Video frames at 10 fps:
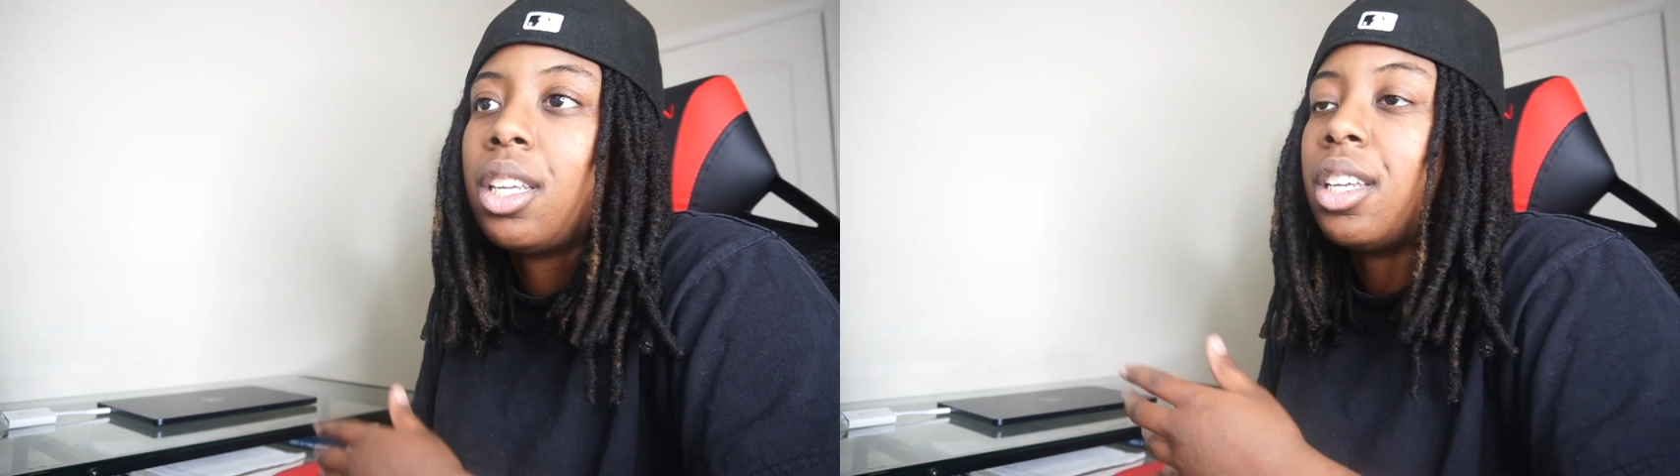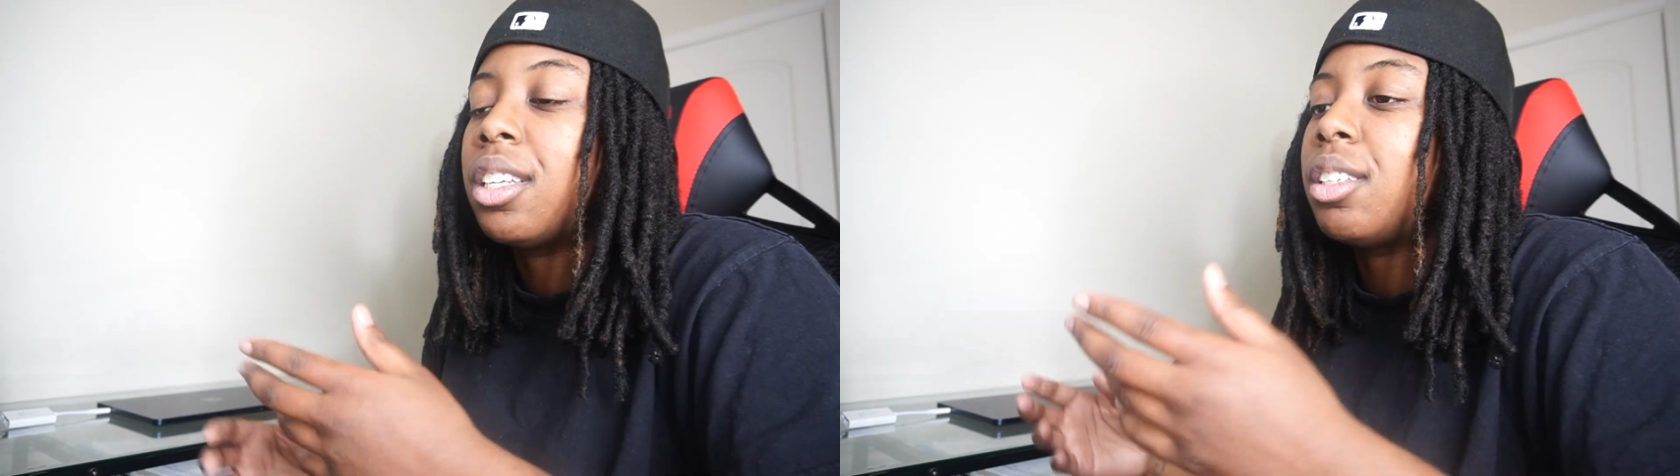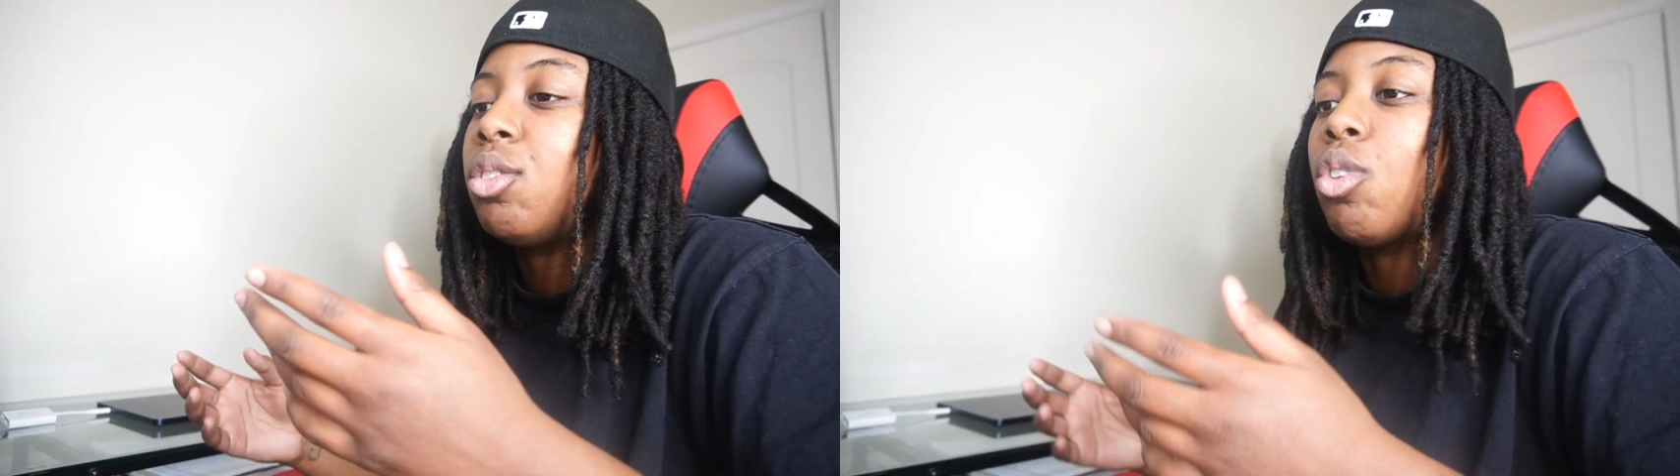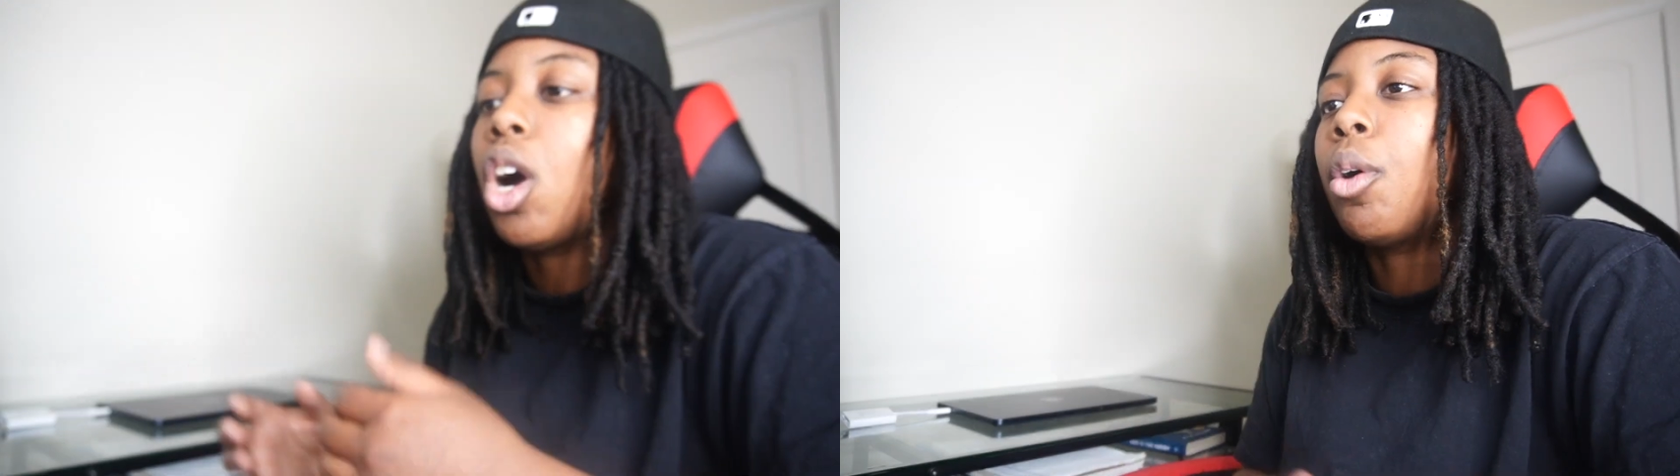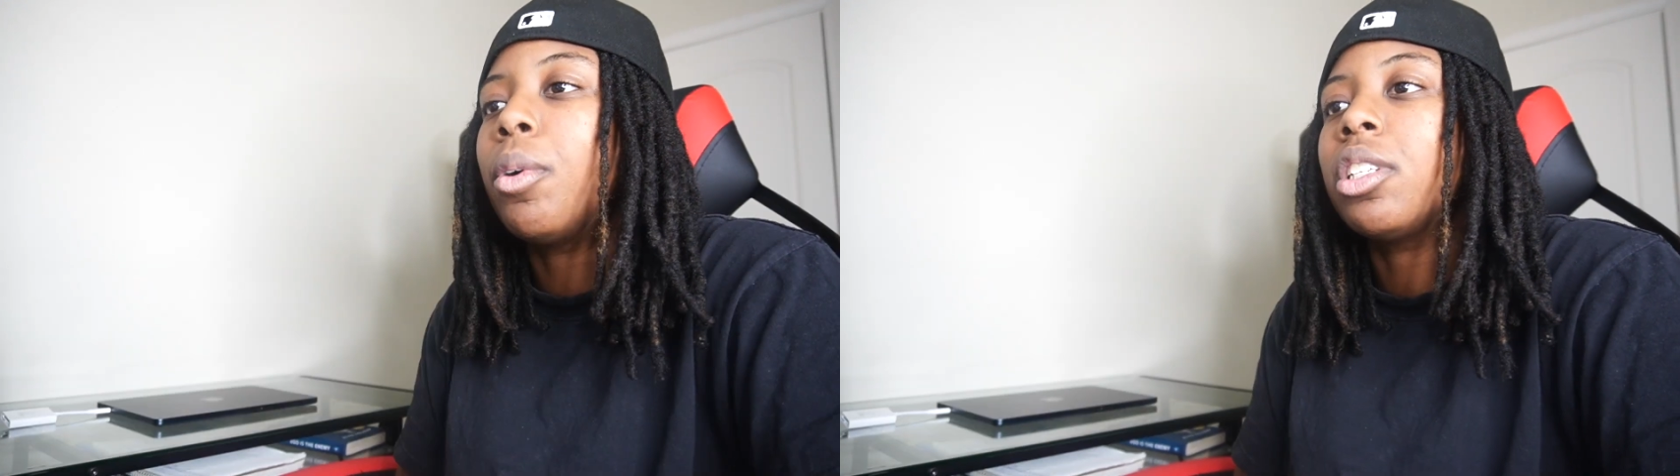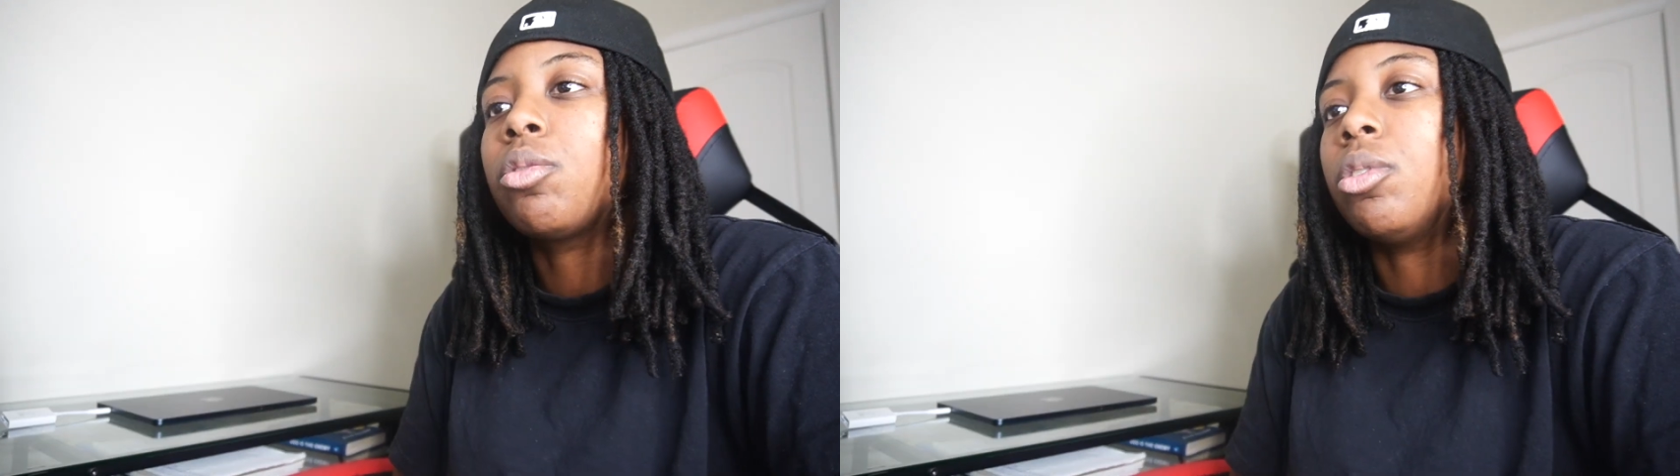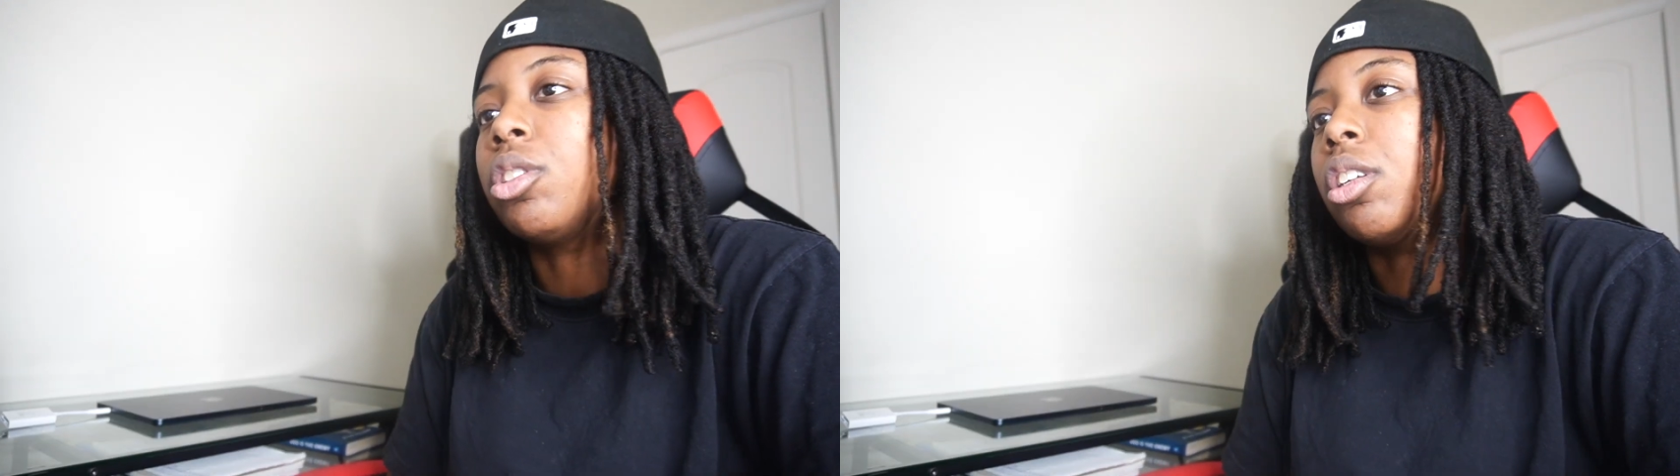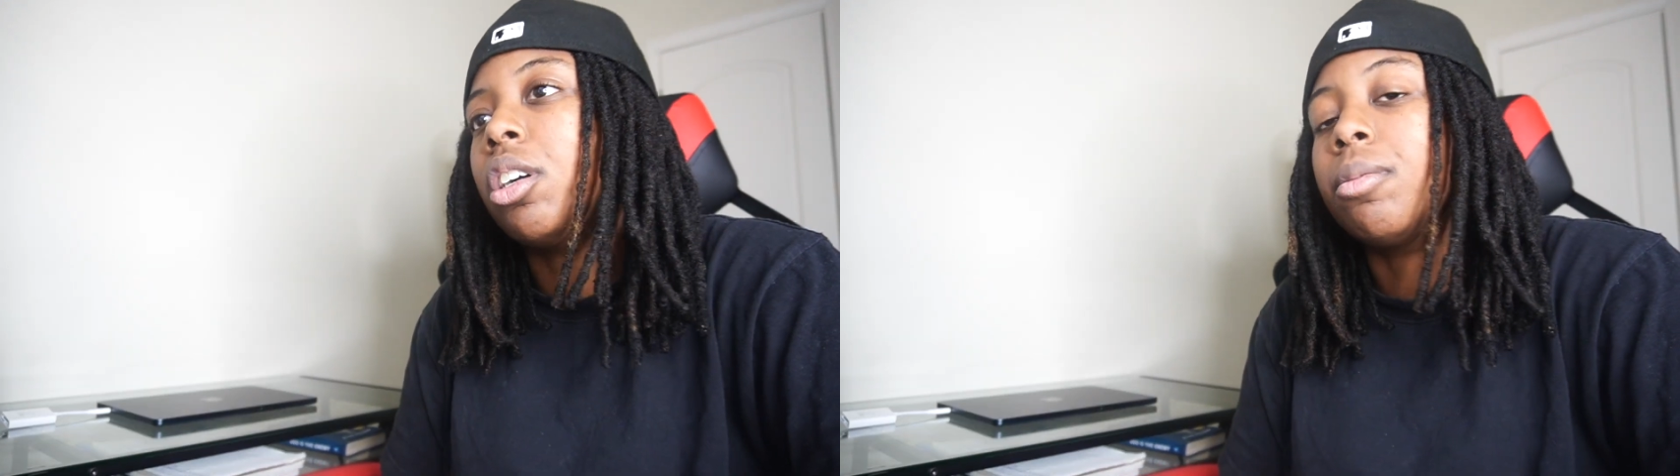Then you can always
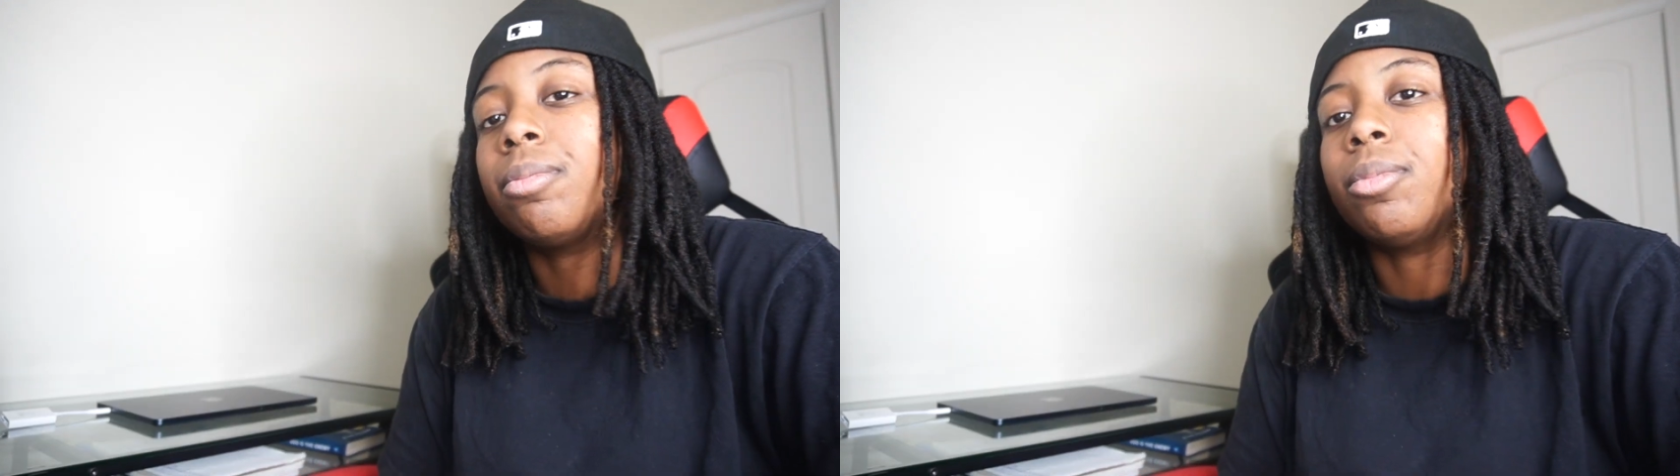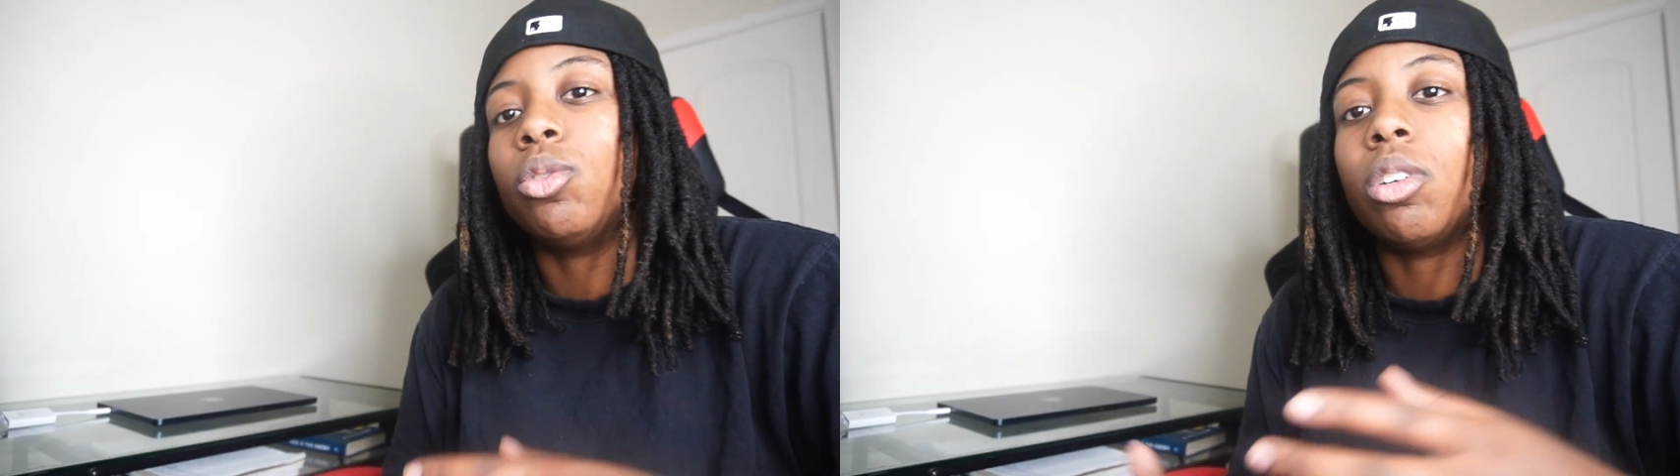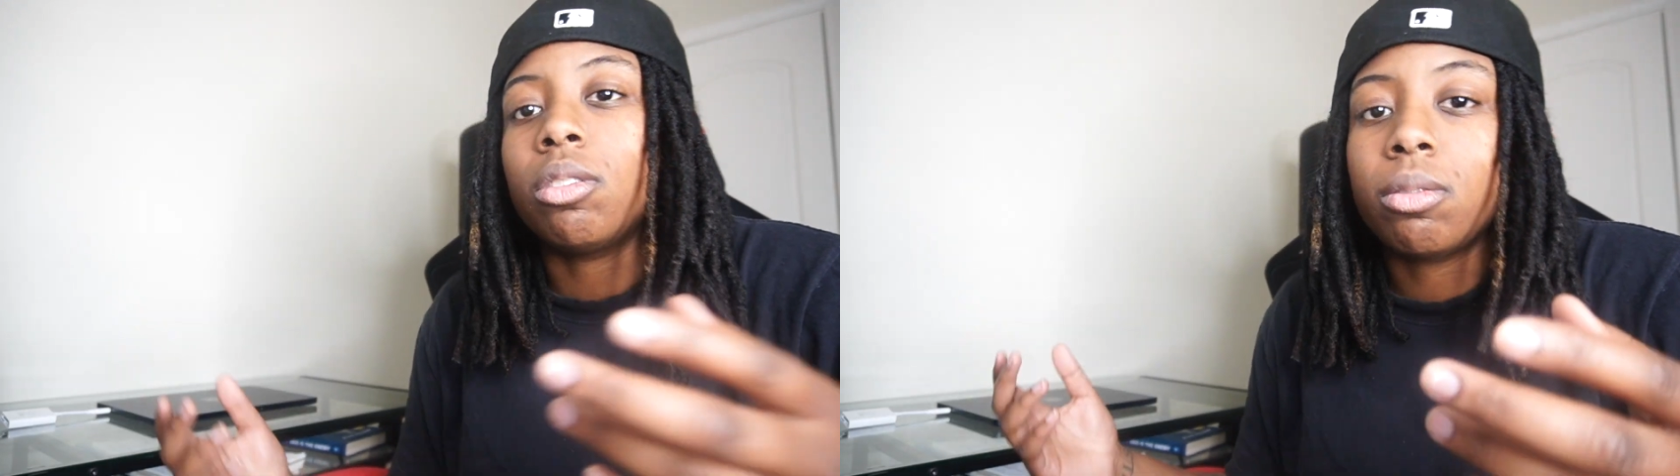switch it up, you know.